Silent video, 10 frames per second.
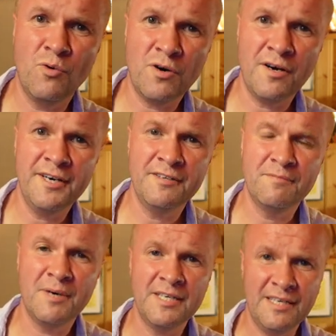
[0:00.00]
what kind of
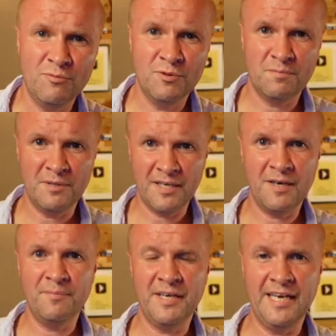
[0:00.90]
money would be
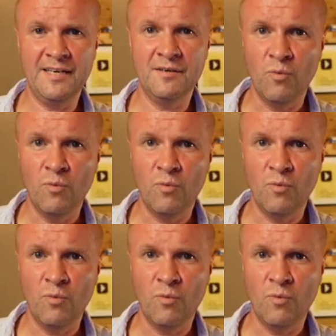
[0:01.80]
coming in